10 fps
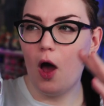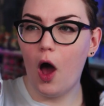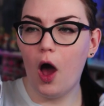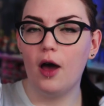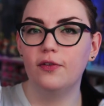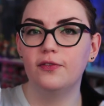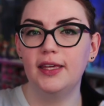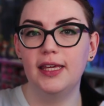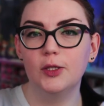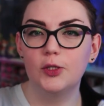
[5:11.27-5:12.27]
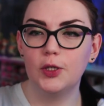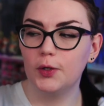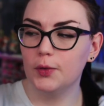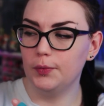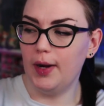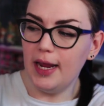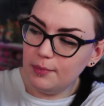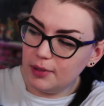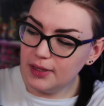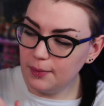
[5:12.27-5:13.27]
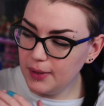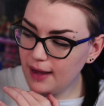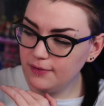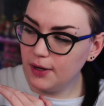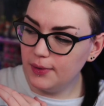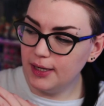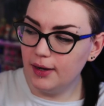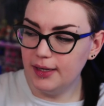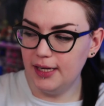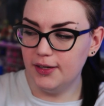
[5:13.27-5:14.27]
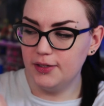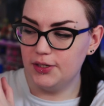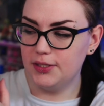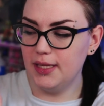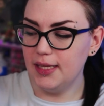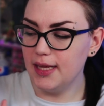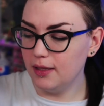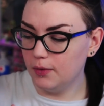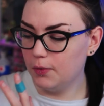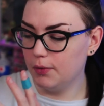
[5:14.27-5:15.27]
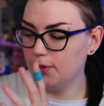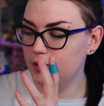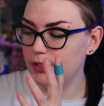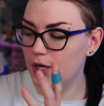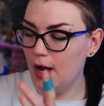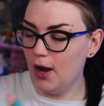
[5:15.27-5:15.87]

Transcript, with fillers: off kilter rainbow that we have going on here just the yellow orange